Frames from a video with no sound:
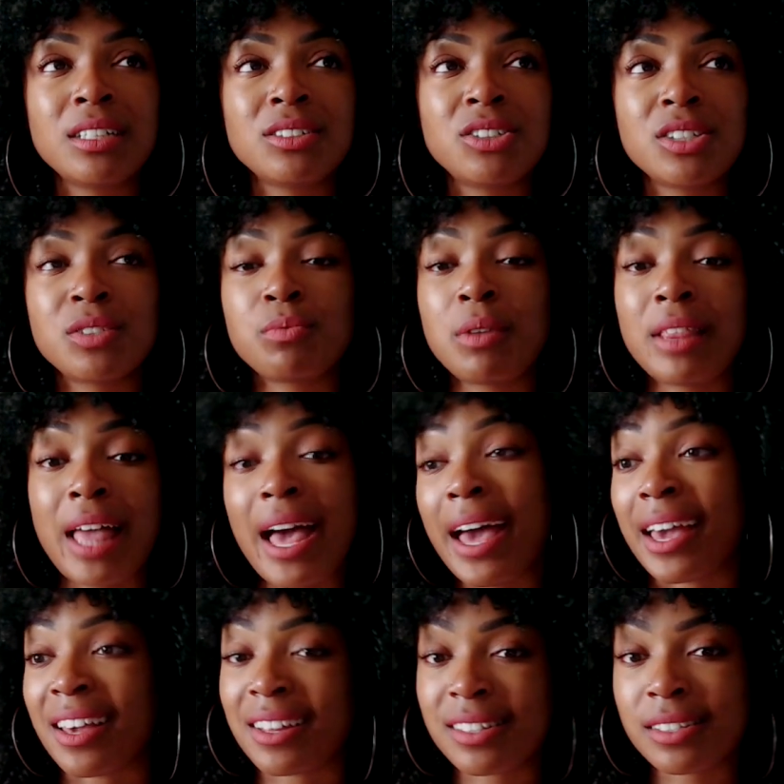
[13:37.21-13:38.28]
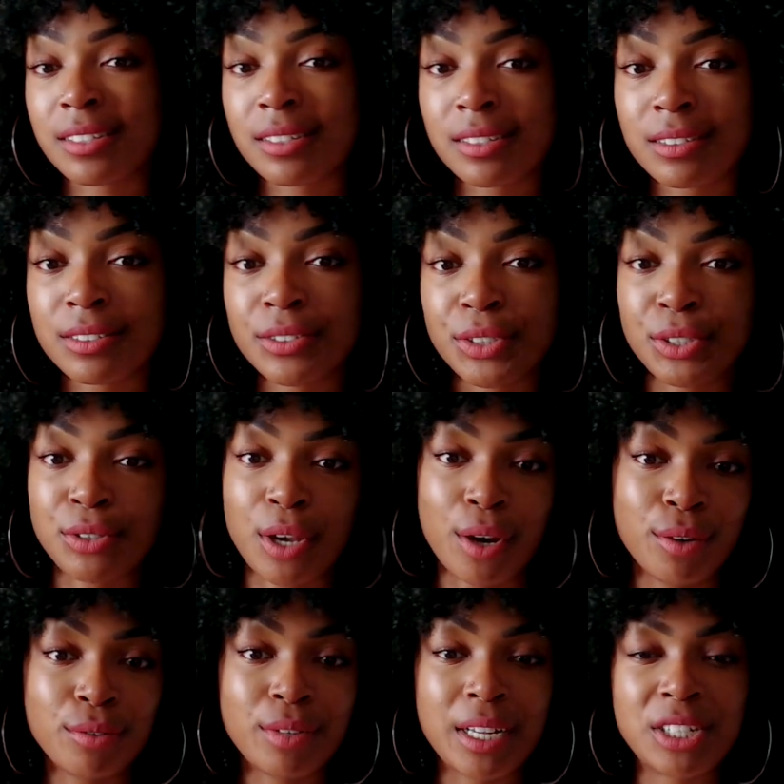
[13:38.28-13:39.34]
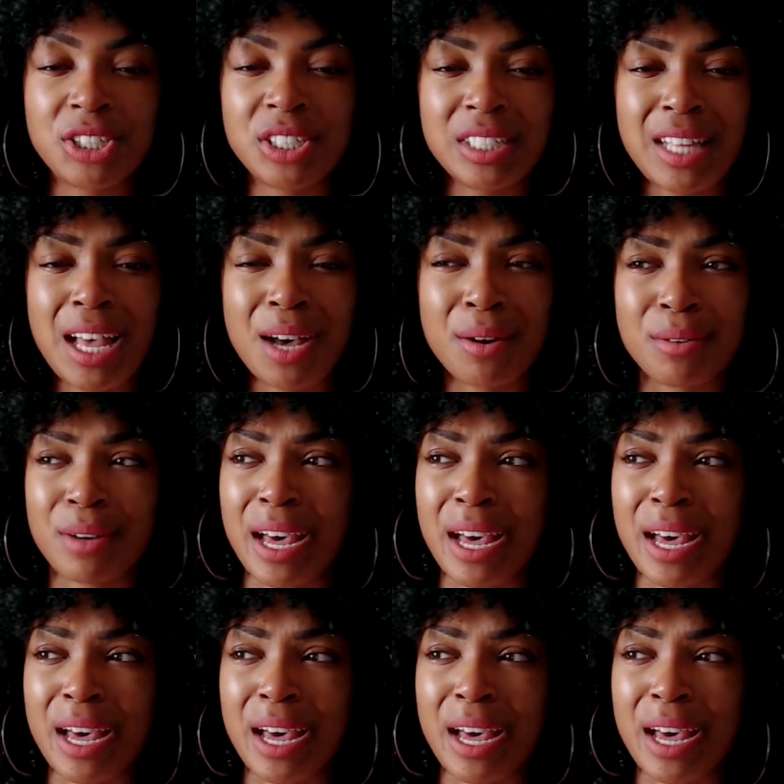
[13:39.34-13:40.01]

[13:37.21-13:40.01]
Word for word: just relax, you know, and chill out.